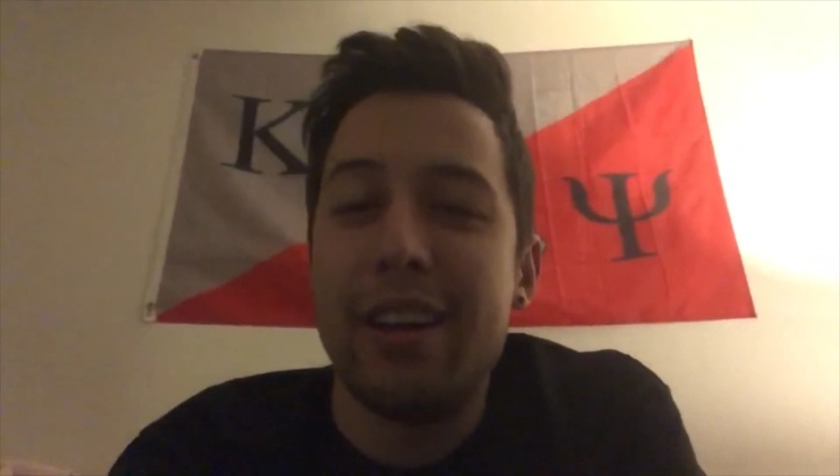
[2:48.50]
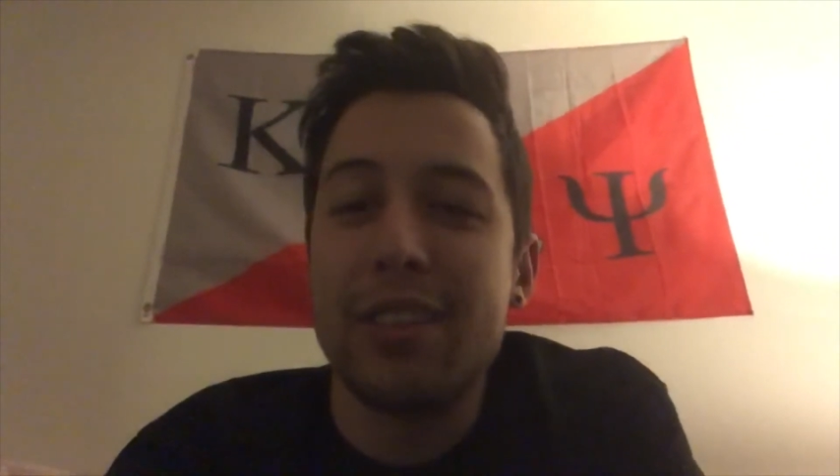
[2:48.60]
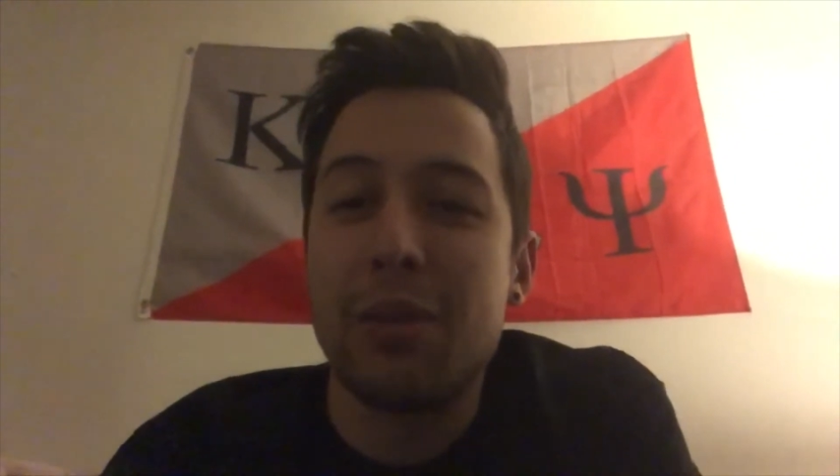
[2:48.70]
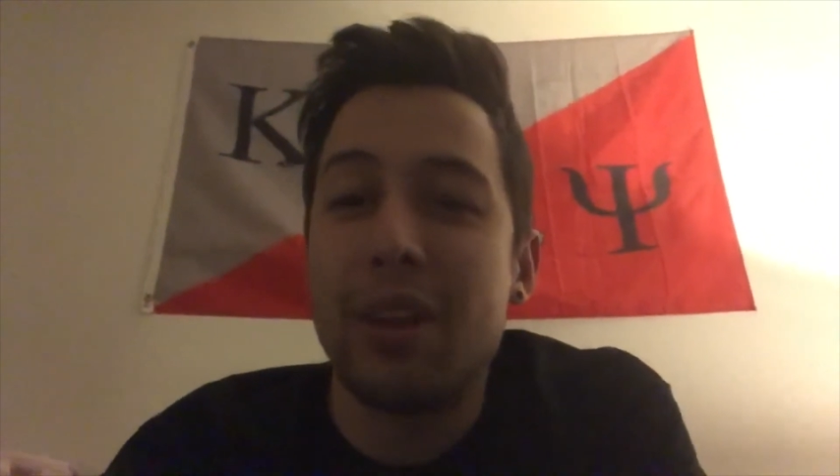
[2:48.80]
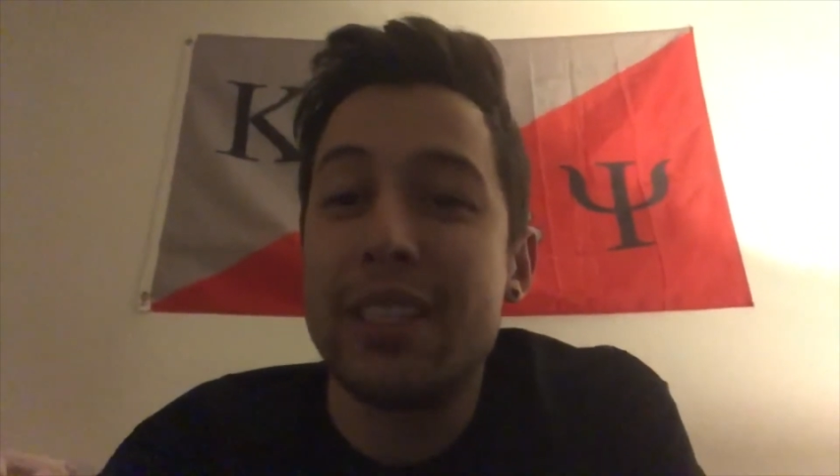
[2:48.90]

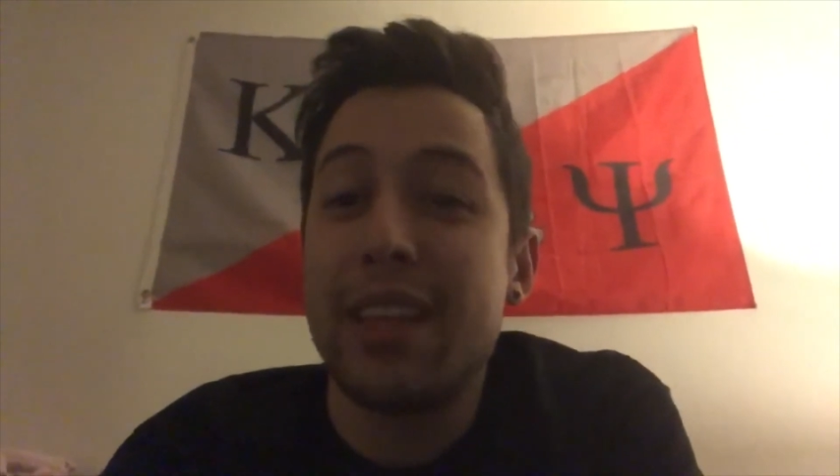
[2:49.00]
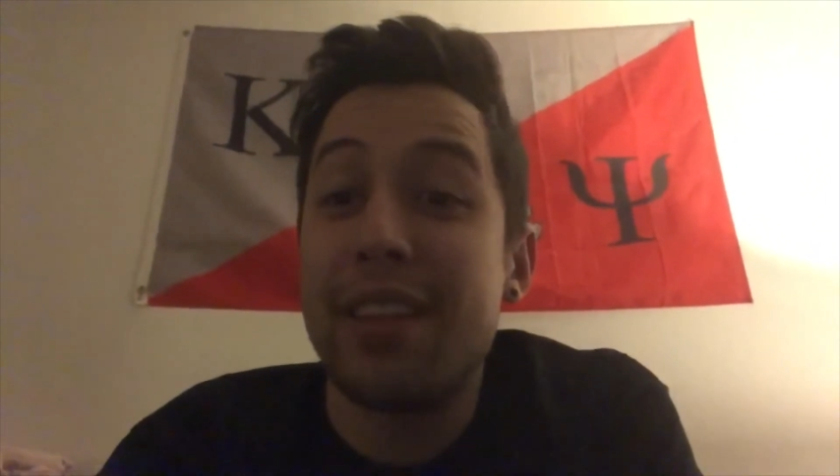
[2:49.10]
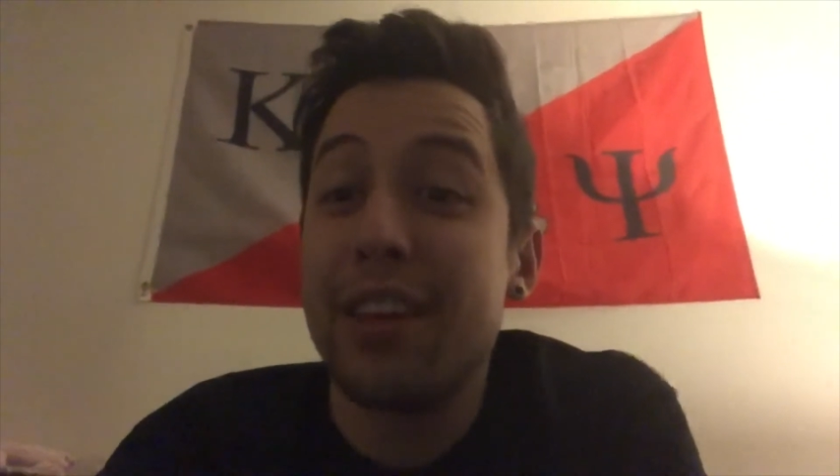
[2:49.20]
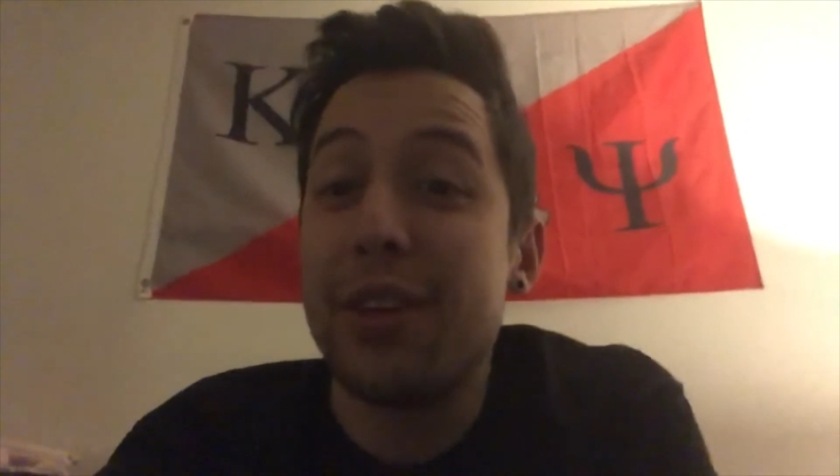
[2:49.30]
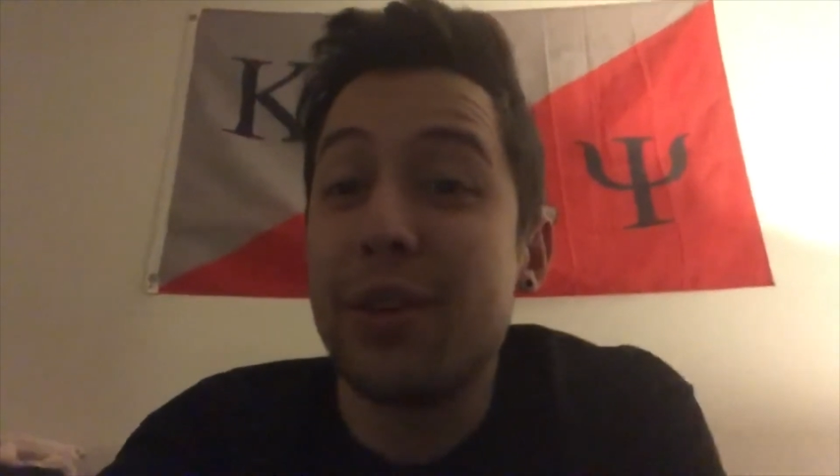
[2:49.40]
Just want to say
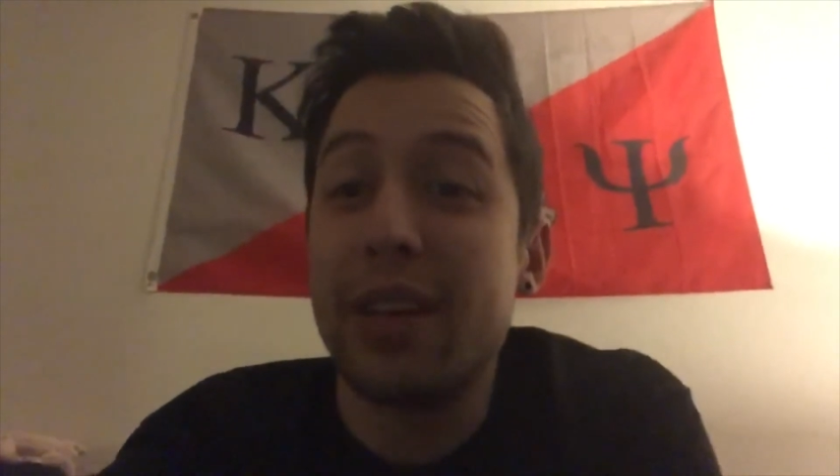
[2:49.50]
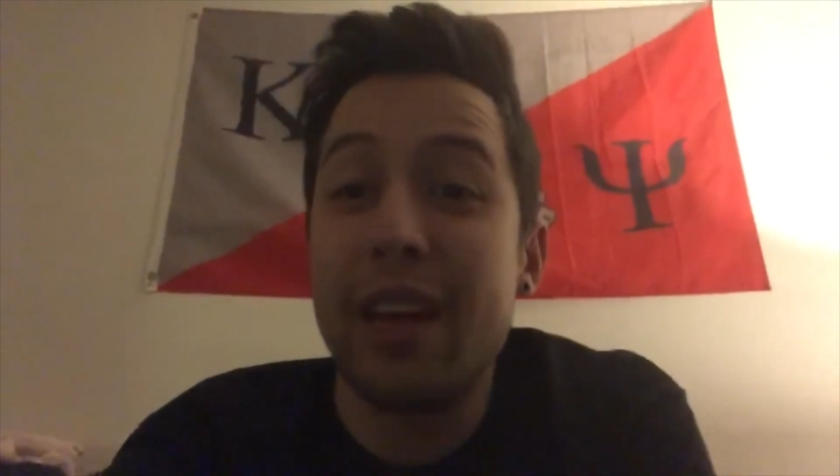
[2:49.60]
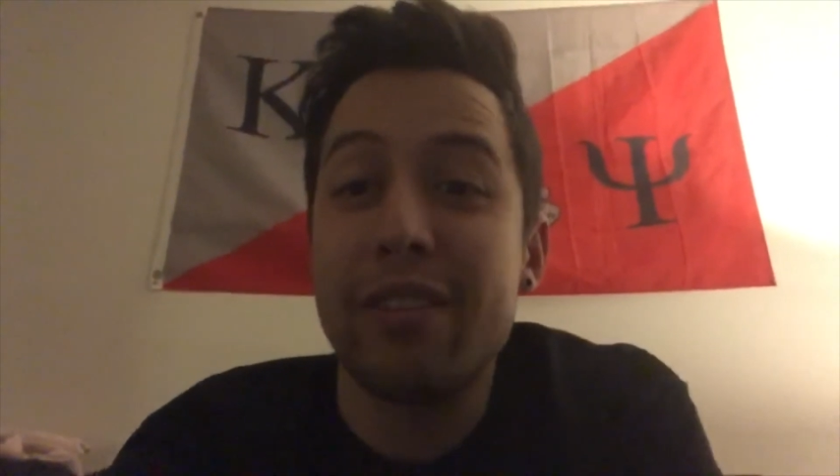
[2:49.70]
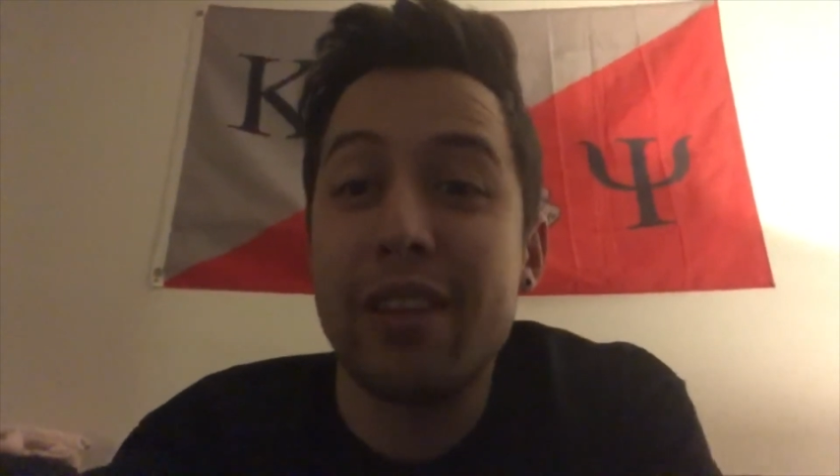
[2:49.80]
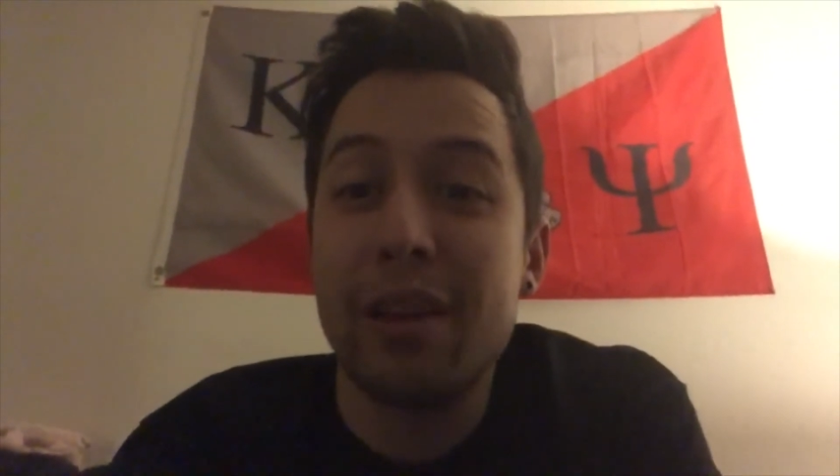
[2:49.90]
thank you
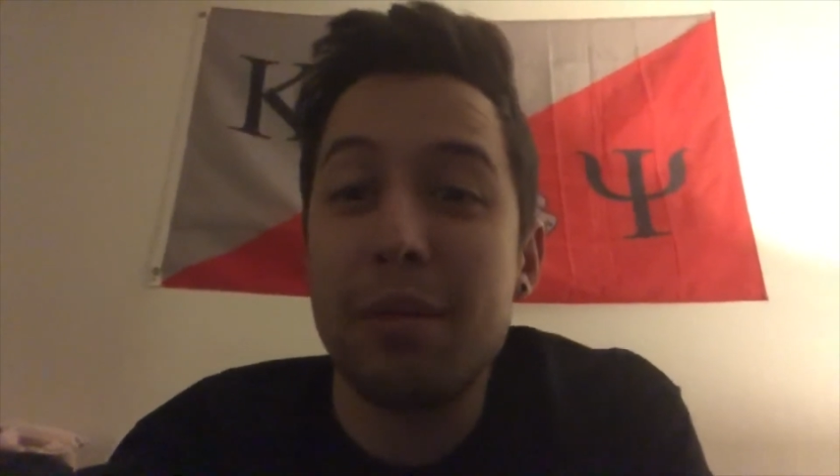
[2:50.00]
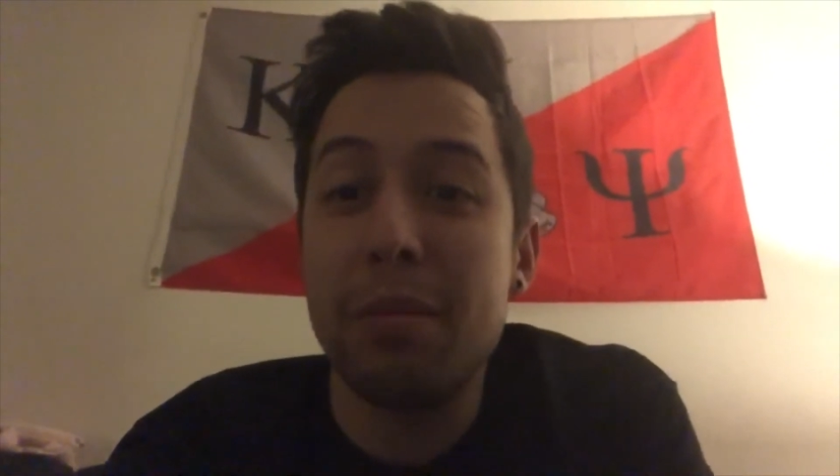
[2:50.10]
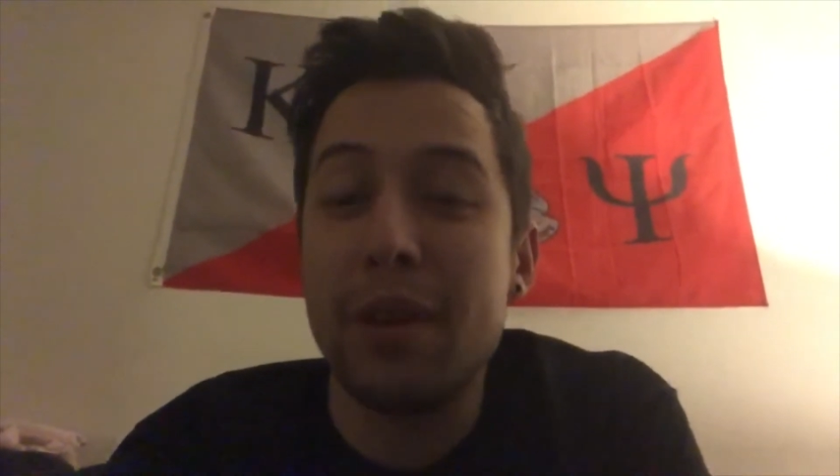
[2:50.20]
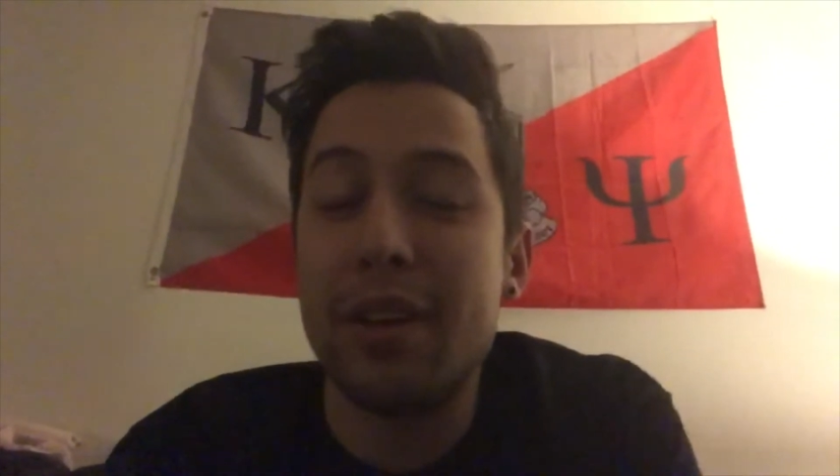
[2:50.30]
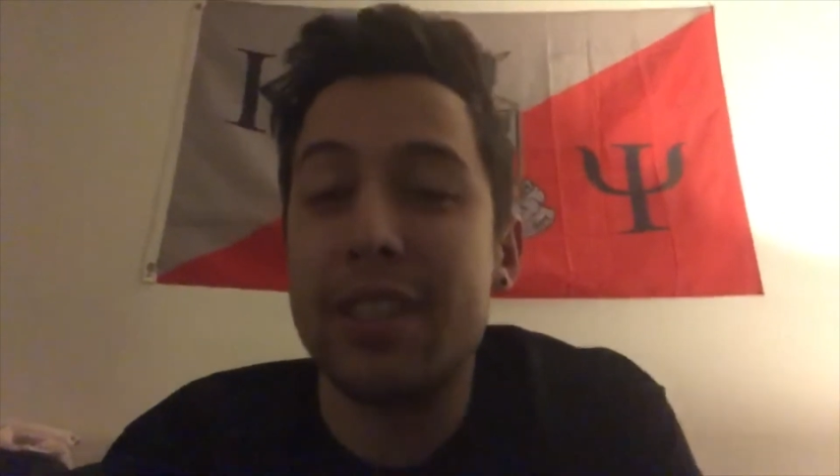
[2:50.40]
again for letting me
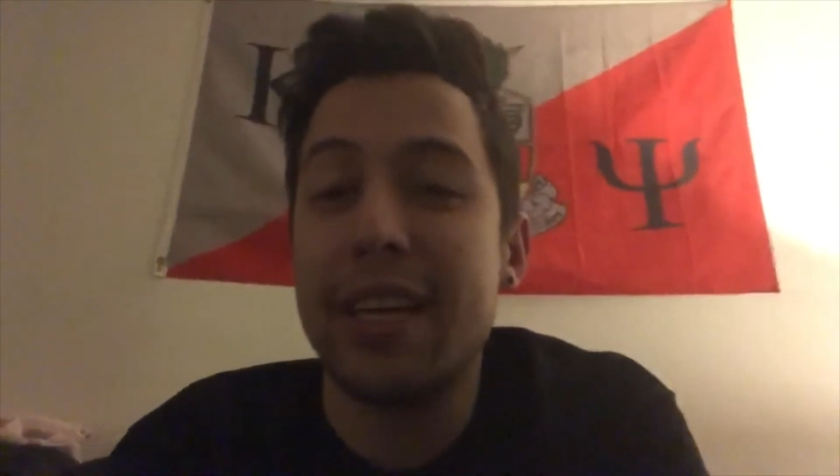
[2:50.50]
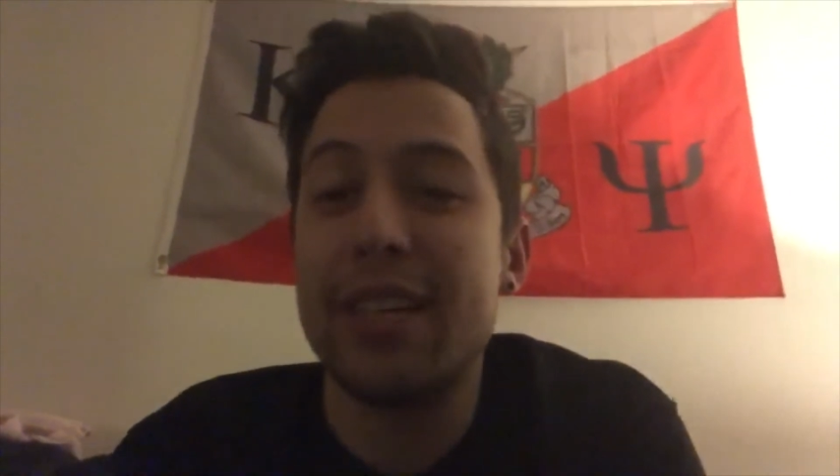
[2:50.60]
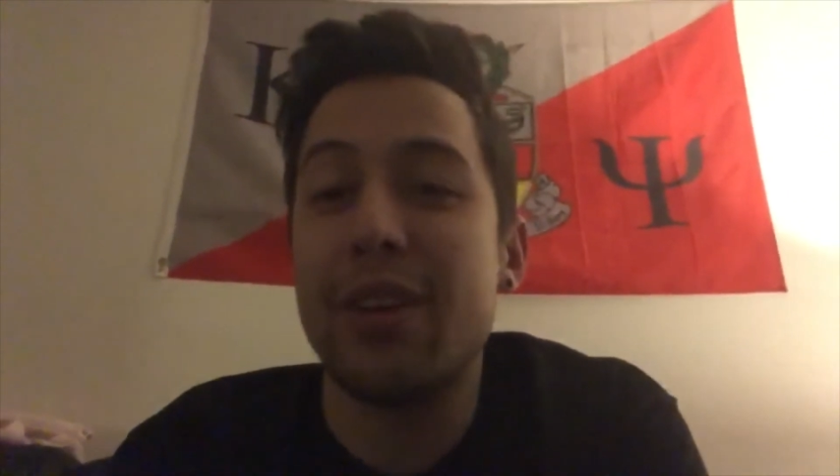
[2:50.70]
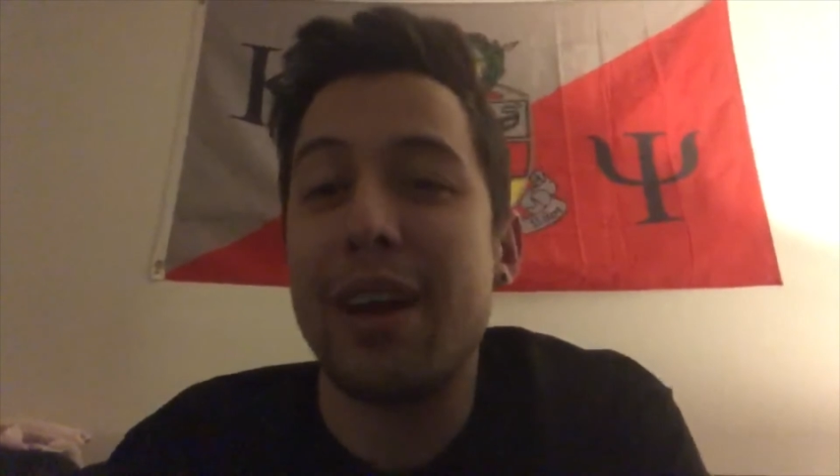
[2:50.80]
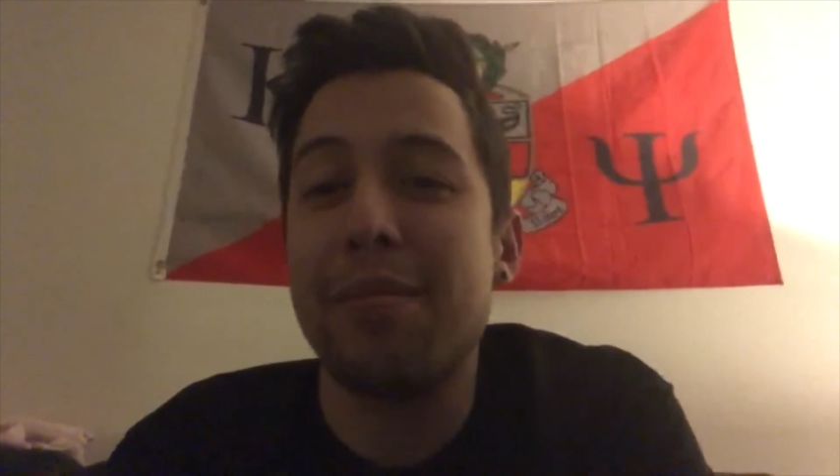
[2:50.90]
be your
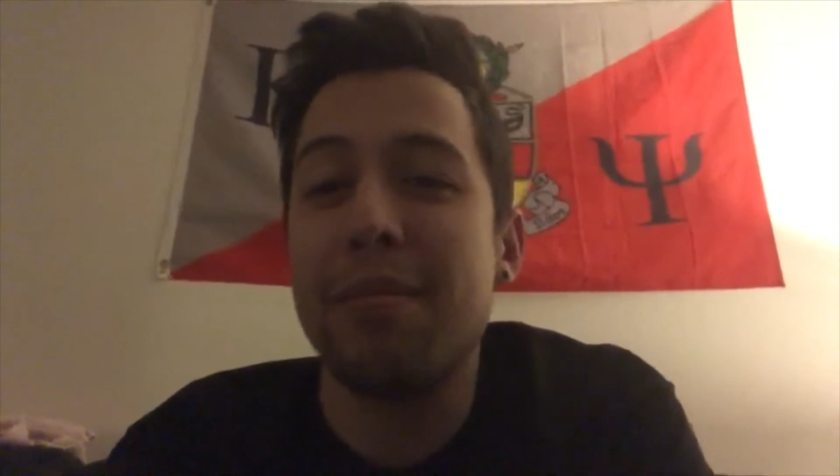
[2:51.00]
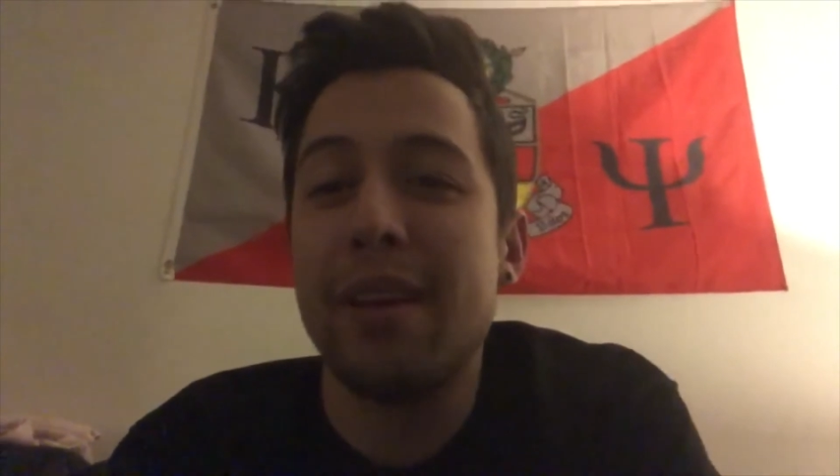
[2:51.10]
satrap.